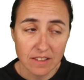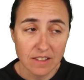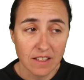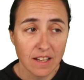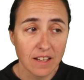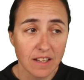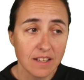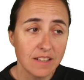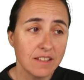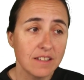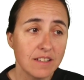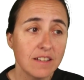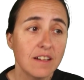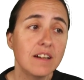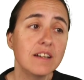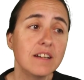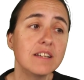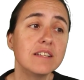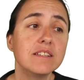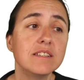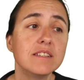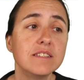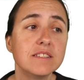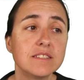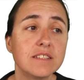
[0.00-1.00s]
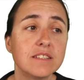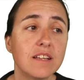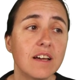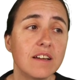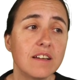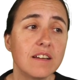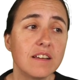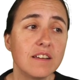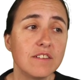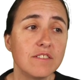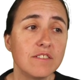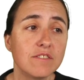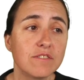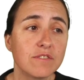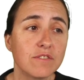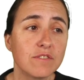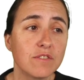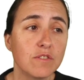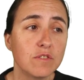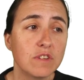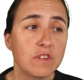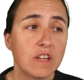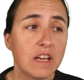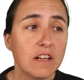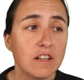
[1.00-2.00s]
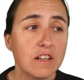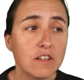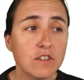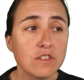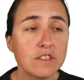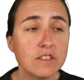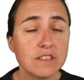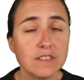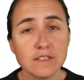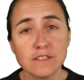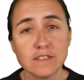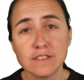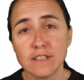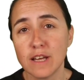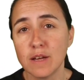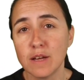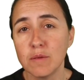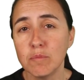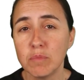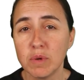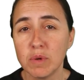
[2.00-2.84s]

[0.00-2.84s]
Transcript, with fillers: The idea is that if they look the same,